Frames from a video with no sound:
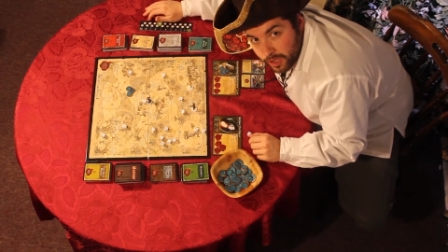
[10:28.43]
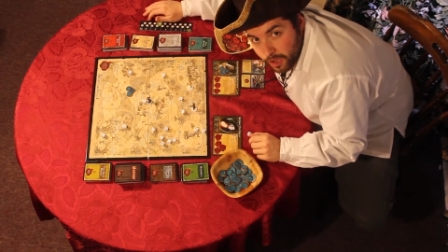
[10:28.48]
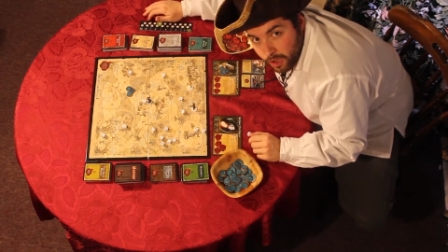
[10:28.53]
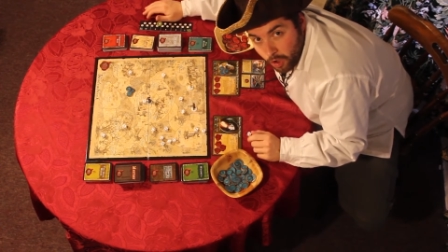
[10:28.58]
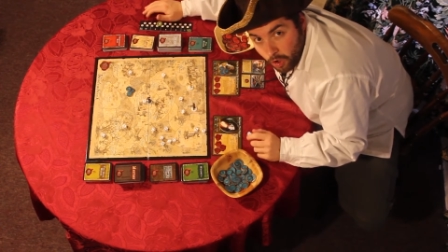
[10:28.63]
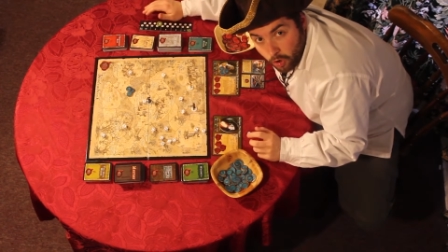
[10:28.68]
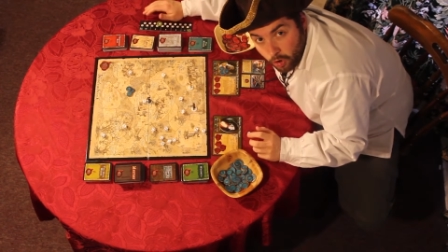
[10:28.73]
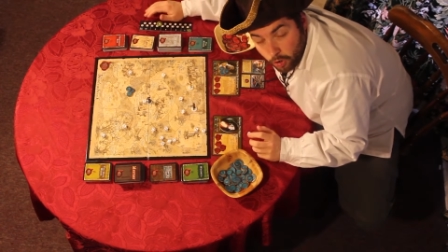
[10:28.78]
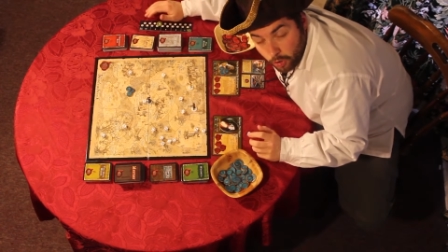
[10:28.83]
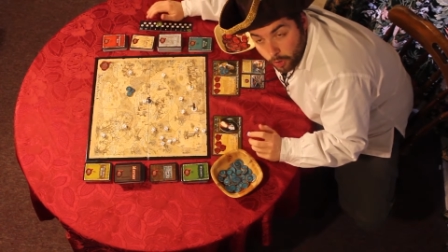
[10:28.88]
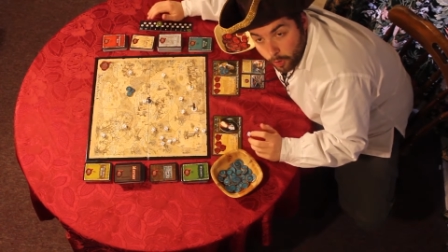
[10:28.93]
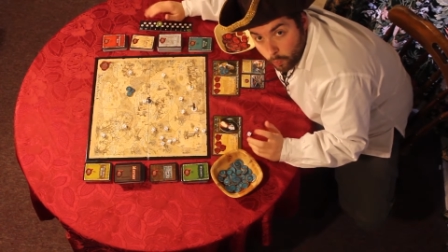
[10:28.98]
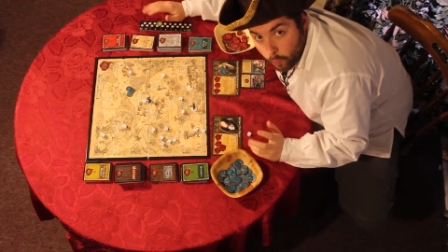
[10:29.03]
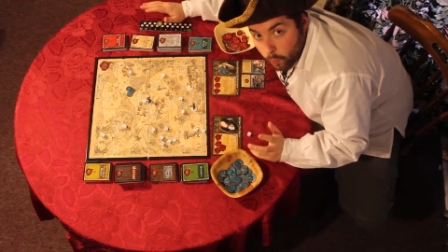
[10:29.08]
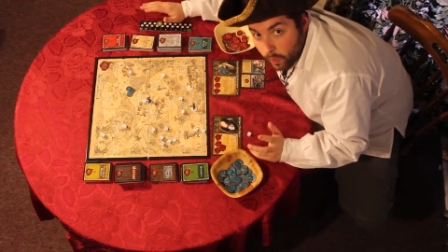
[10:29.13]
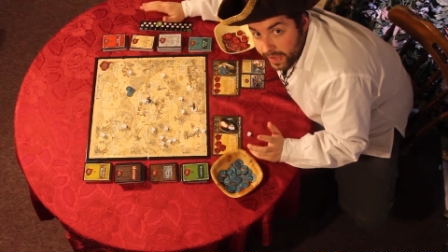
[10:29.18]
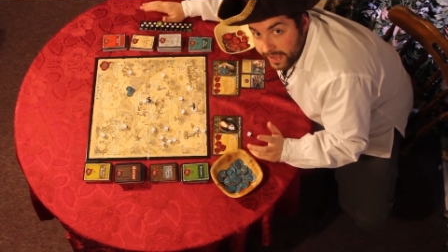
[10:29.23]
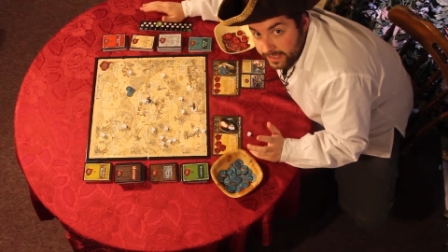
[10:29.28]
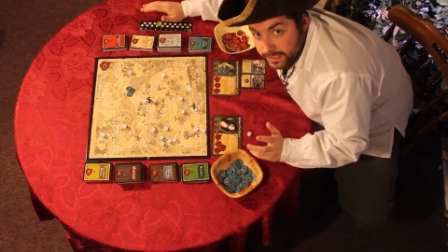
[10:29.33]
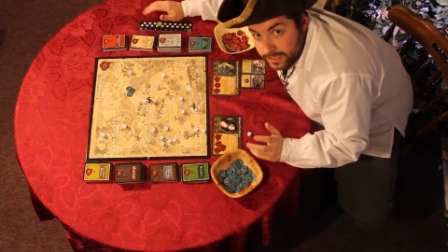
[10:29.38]
or
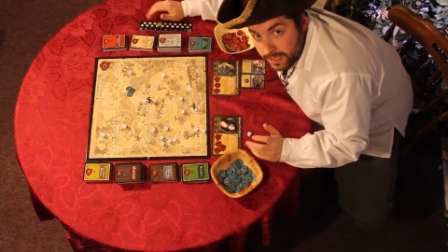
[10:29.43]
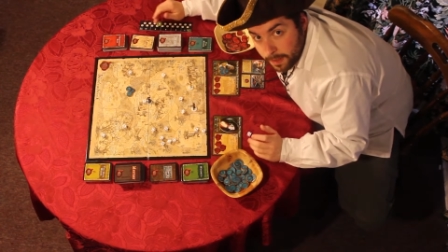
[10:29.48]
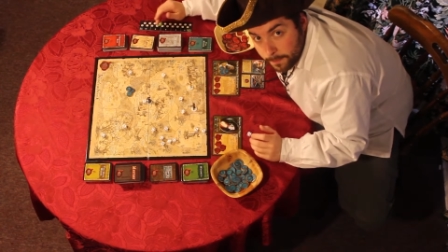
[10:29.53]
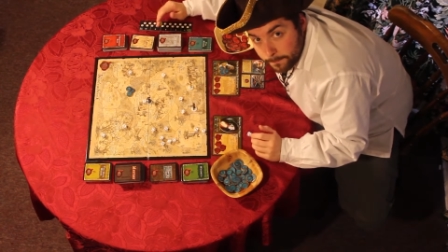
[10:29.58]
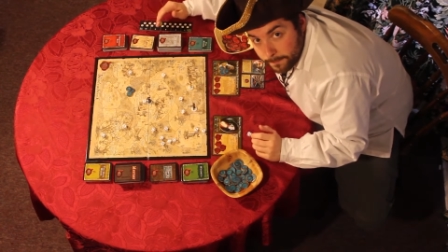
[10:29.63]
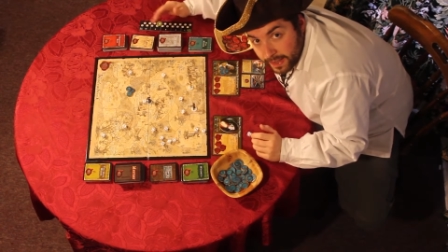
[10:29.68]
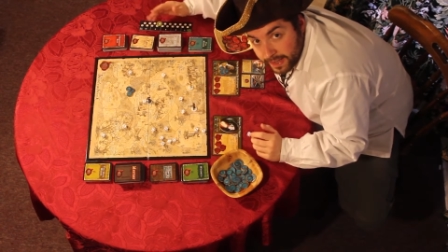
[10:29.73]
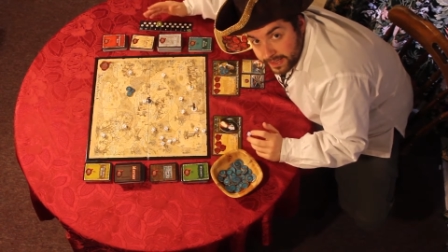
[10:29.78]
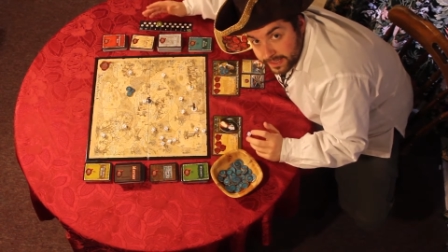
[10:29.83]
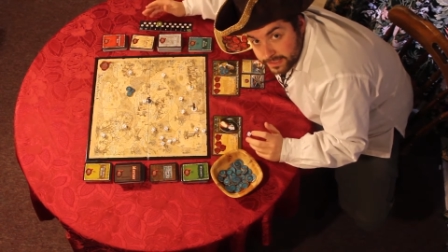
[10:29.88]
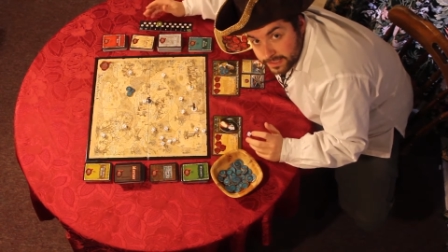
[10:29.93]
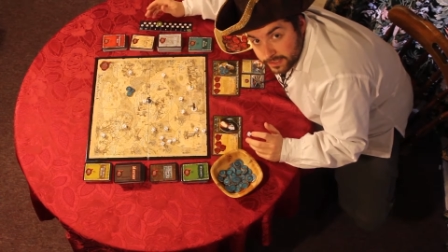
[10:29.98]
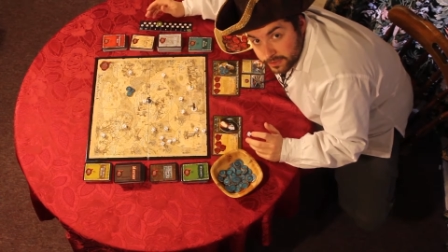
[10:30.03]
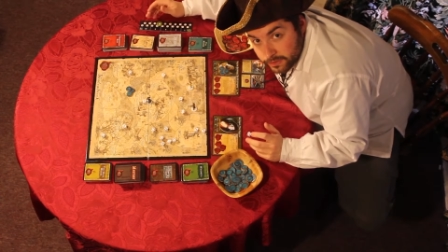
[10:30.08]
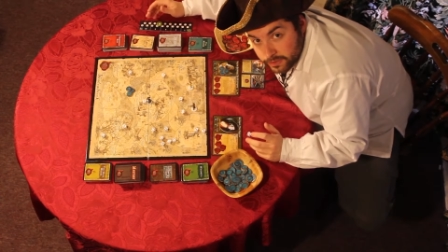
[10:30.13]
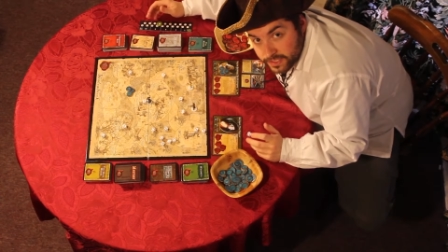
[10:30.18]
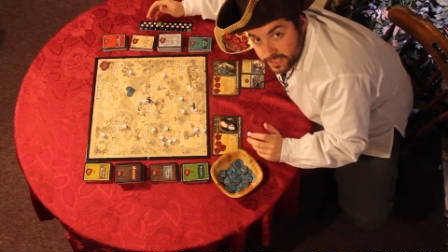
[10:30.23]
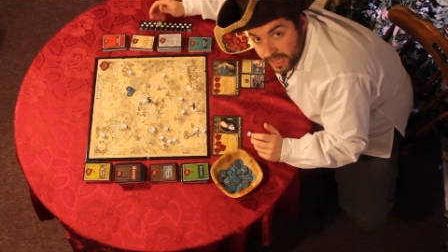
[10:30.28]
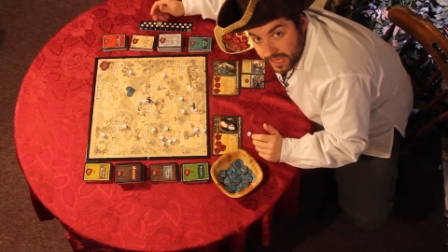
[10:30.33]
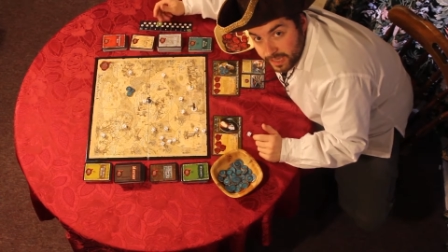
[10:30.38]
wait, biding your
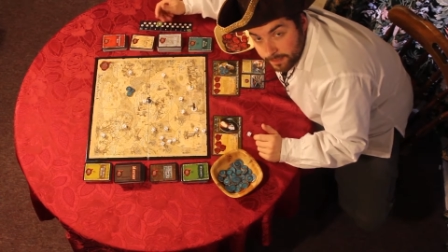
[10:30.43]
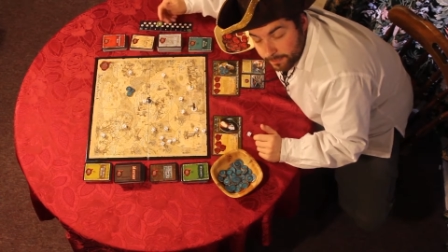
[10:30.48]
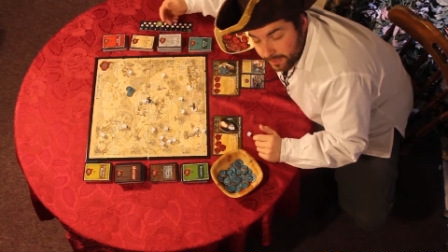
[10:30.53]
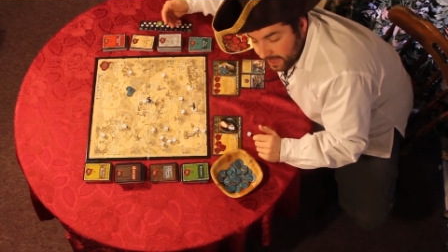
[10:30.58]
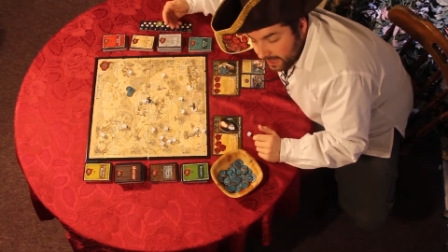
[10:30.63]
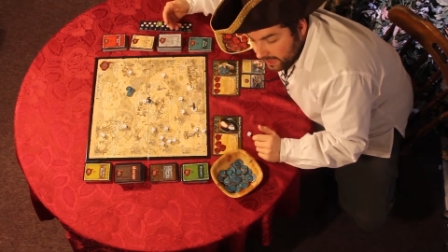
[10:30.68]
time,